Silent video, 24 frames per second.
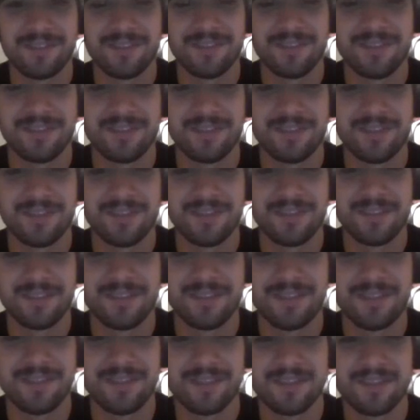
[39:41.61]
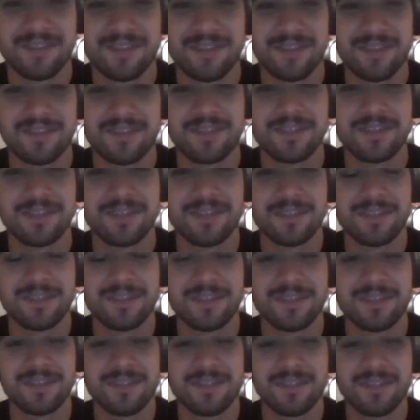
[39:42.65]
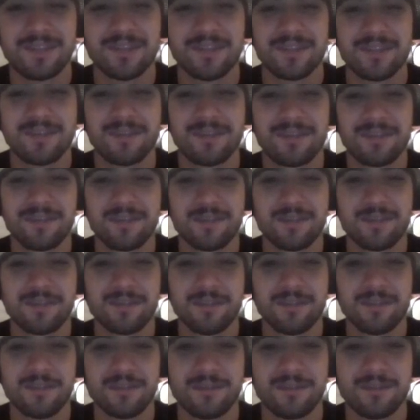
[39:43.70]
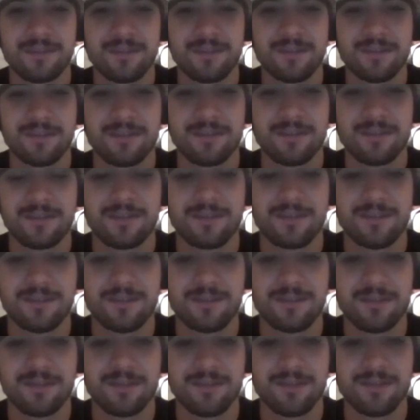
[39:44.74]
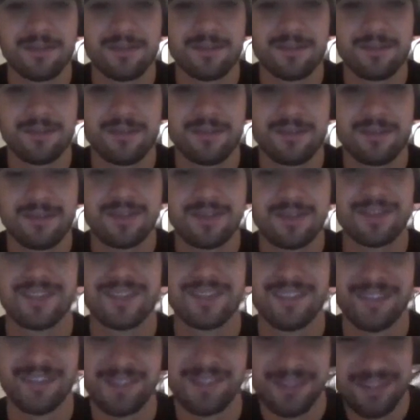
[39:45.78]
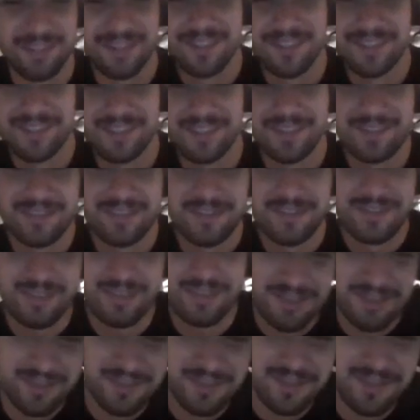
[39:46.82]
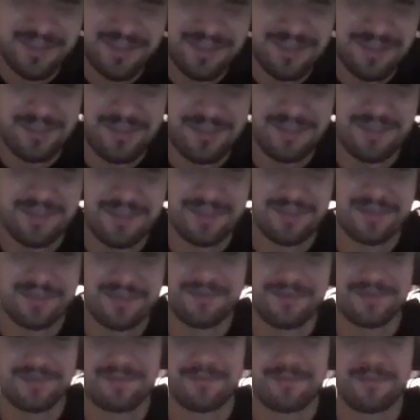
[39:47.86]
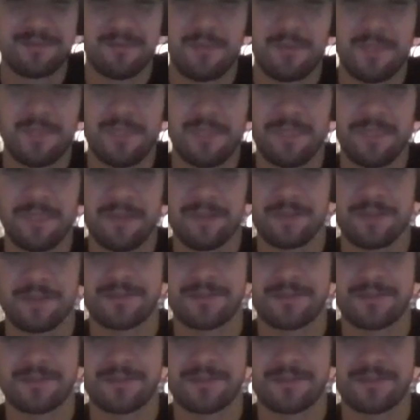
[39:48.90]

This person isn't speaking.